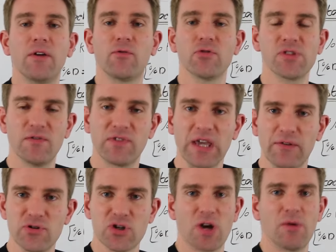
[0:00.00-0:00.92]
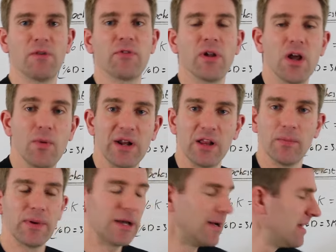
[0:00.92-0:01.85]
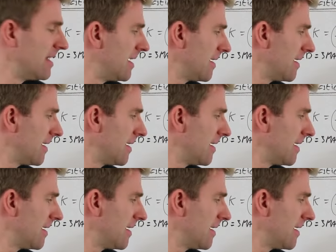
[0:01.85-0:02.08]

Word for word: Of course, don't forget, if we just come off the low a little bit,